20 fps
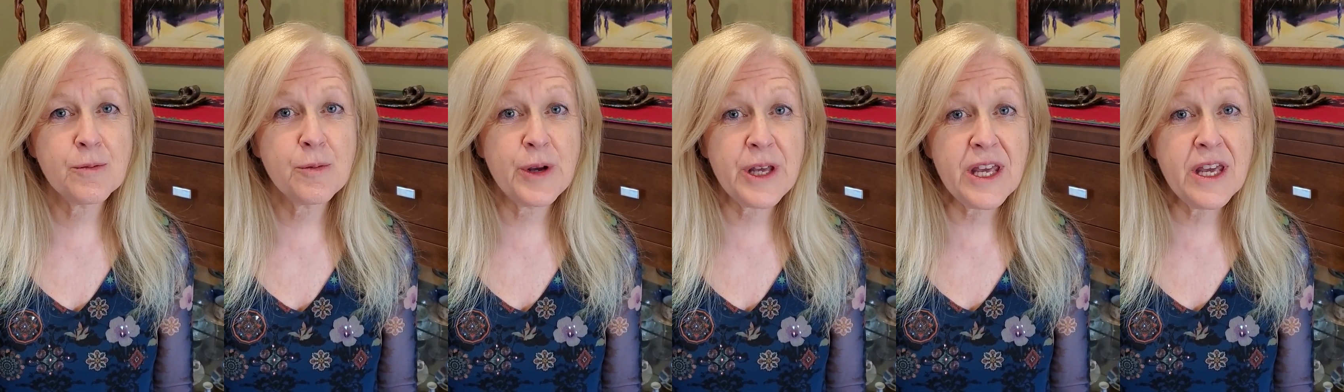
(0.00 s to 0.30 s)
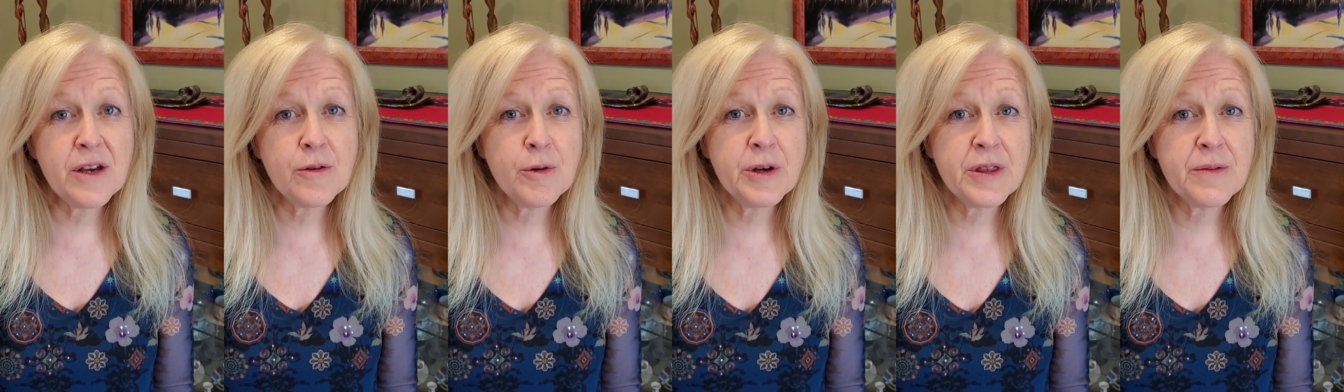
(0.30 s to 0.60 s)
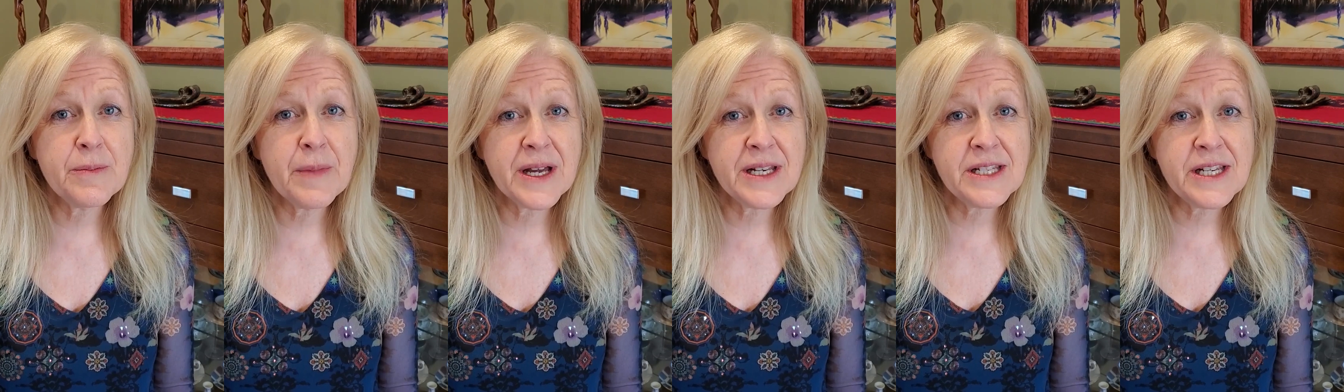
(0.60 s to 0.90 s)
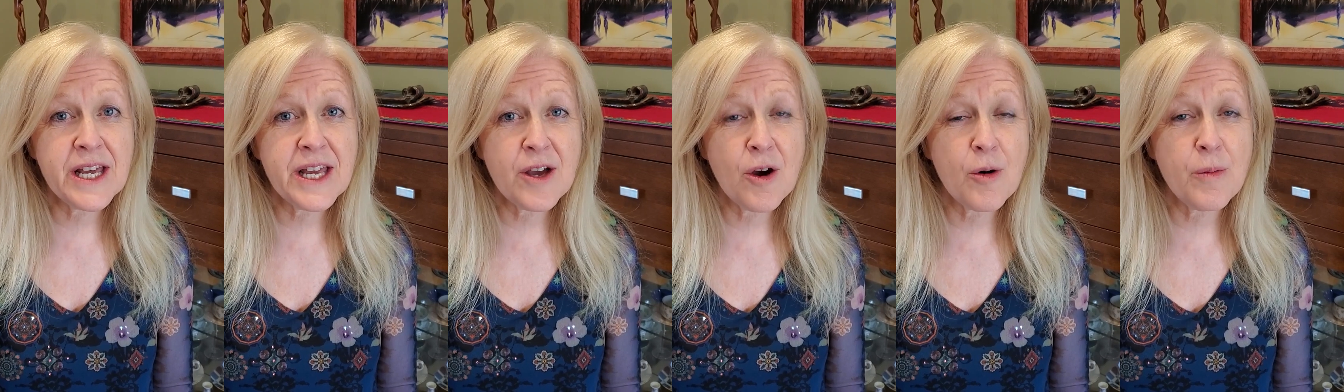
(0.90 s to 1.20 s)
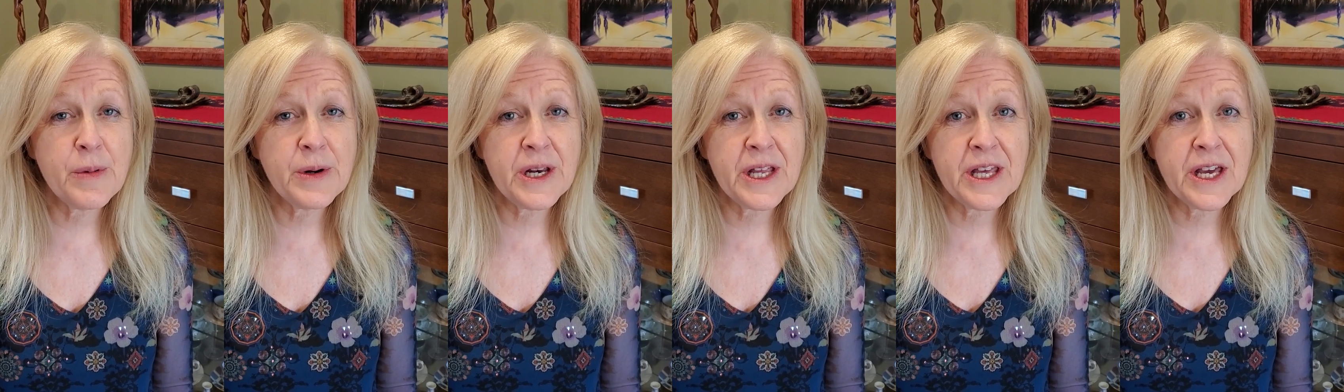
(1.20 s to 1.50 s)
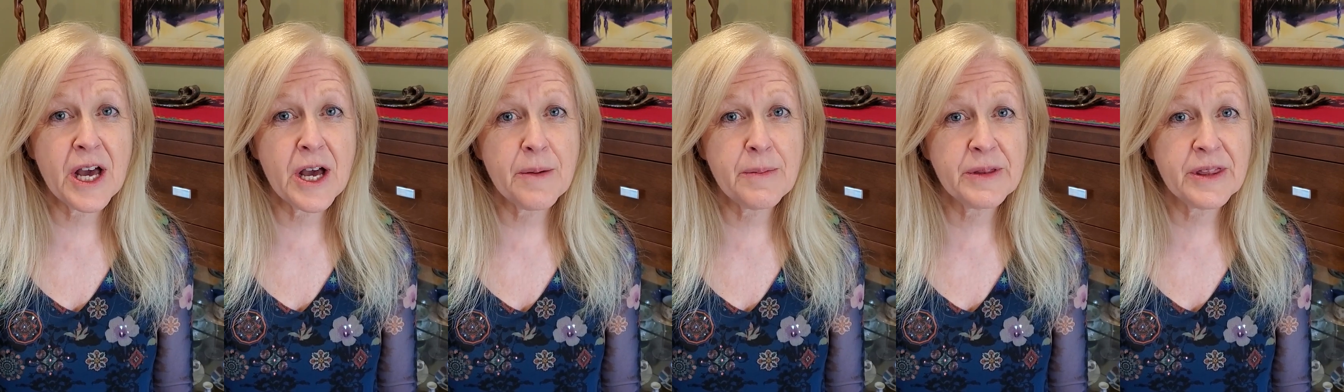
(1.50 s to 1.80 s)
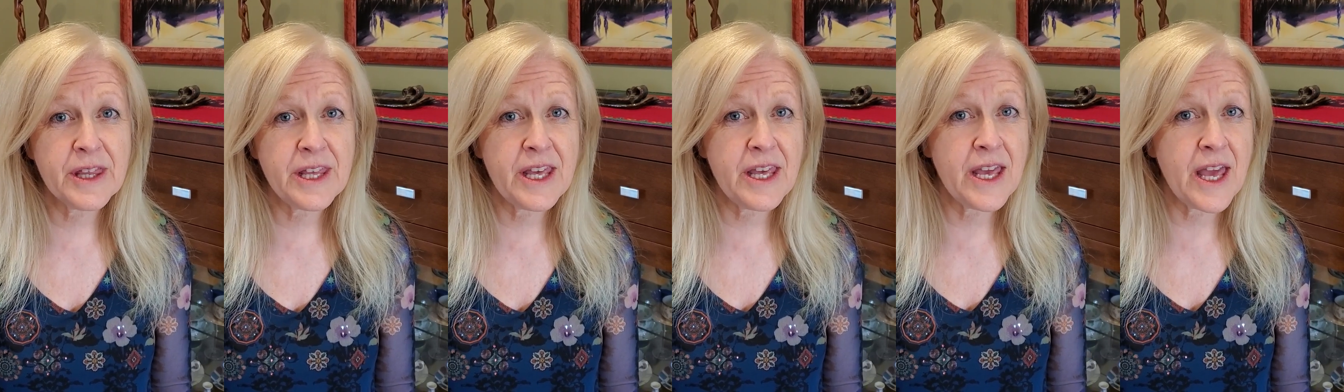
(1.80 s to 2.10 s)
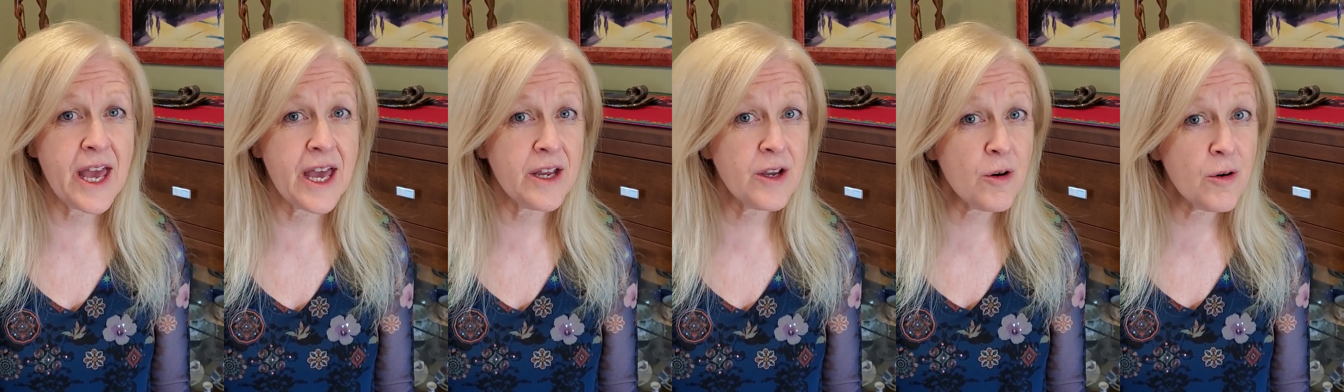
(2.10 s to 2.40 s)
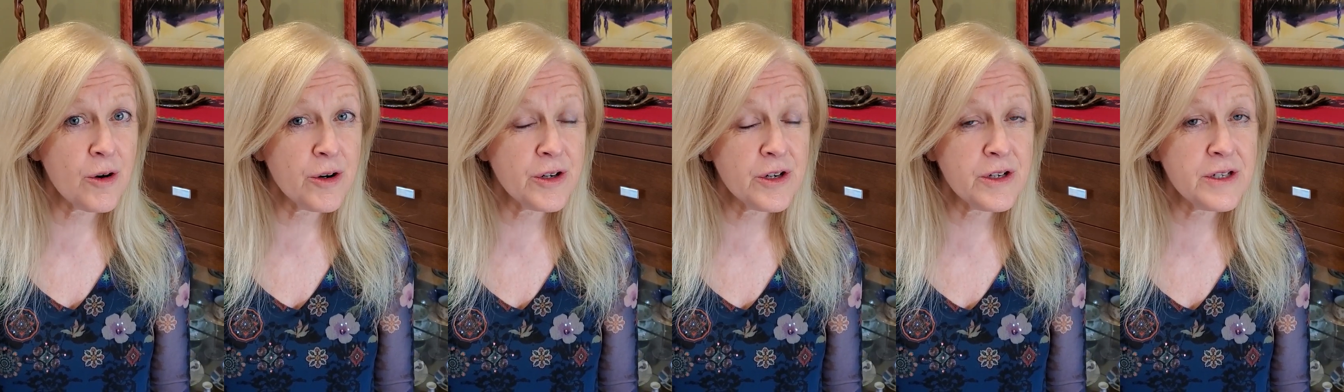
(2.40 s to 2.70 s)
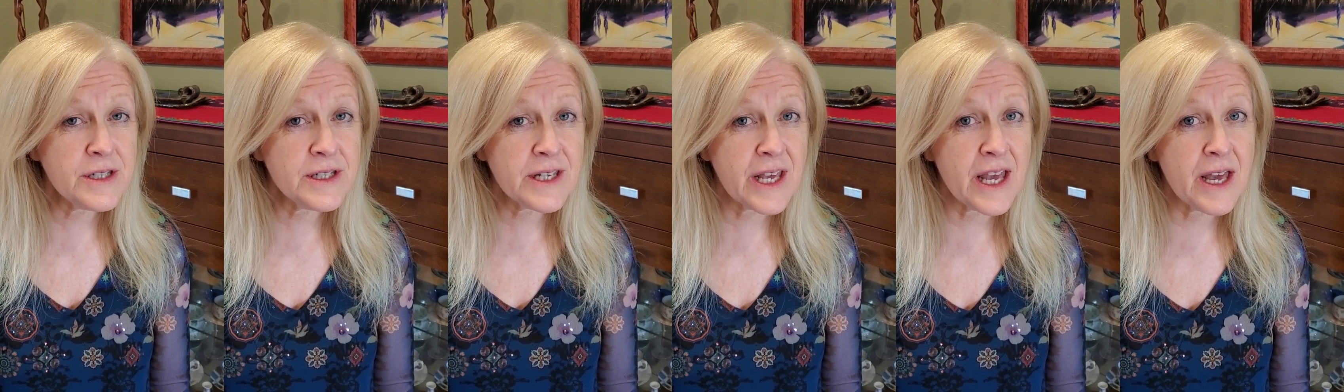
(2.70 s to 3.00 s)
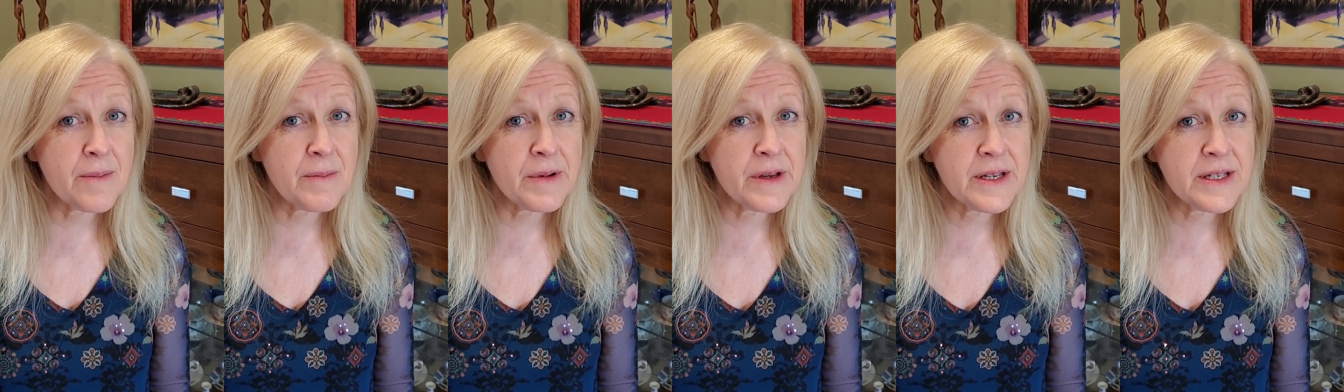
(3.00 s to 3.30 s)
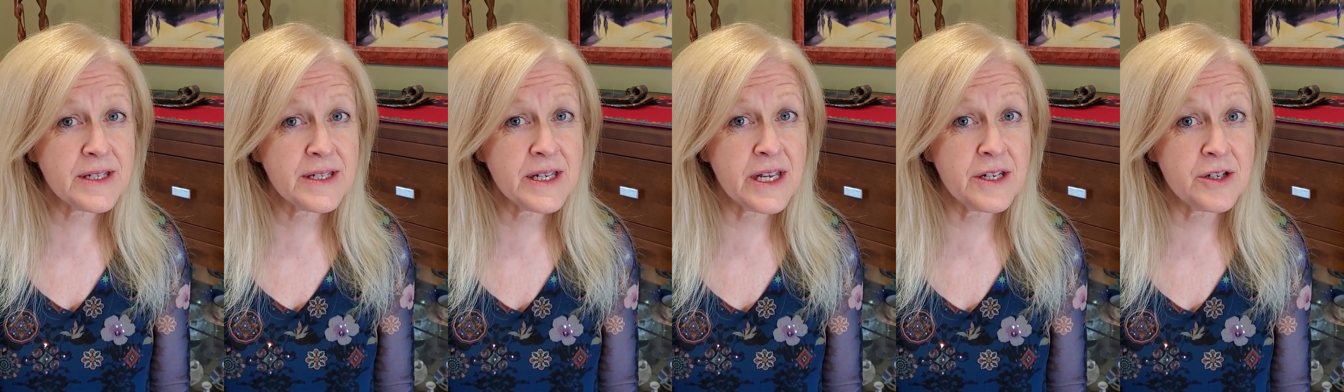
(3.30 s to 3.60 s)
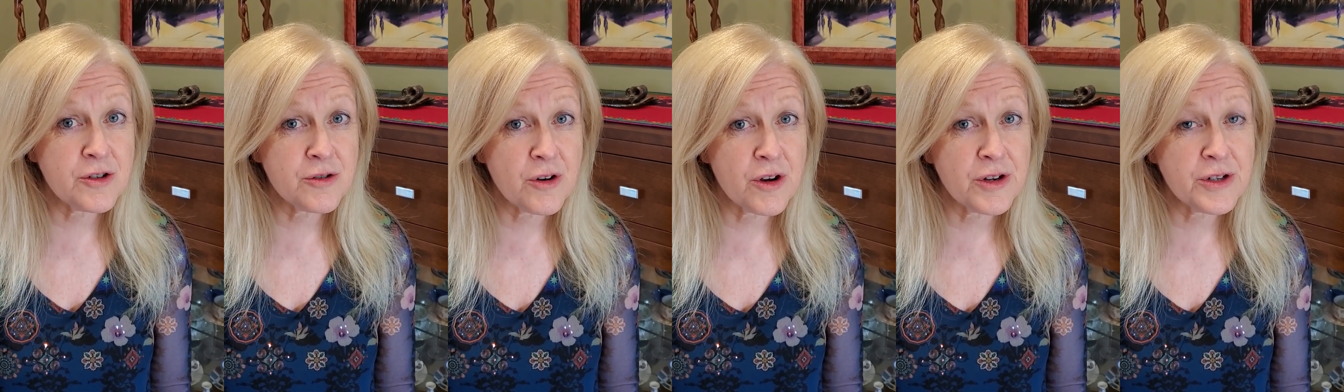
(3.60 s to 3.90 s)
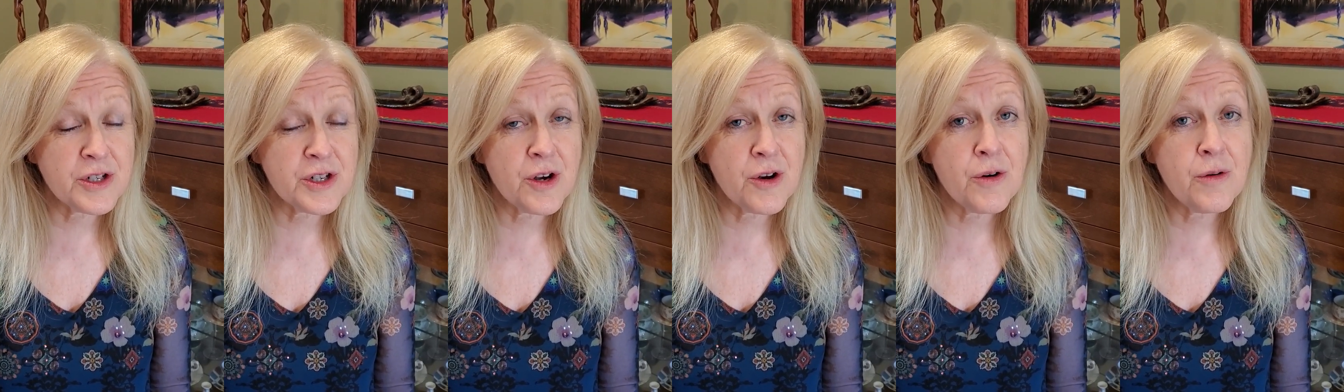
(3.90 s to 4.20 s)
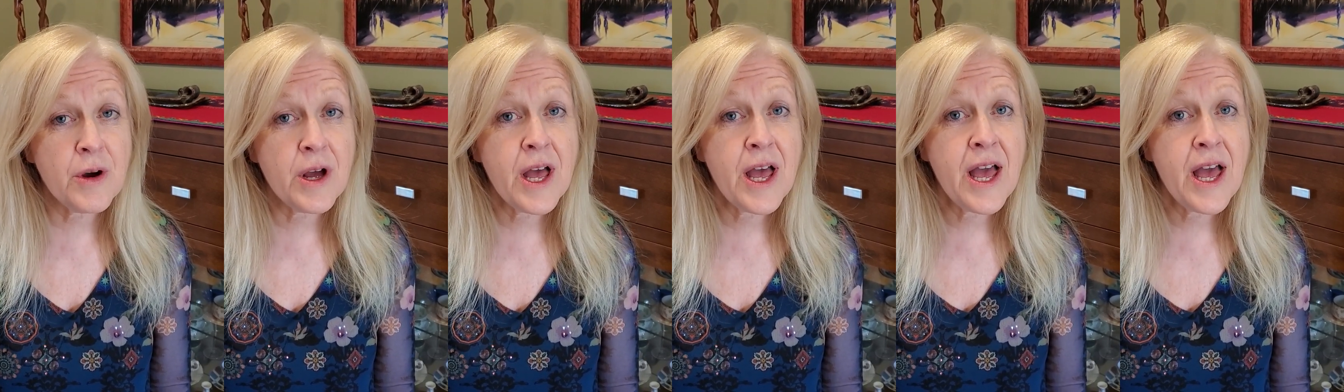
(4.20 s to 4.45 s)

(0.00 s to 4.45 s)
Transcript: week with Monday opening up the headquarters campus in Toronto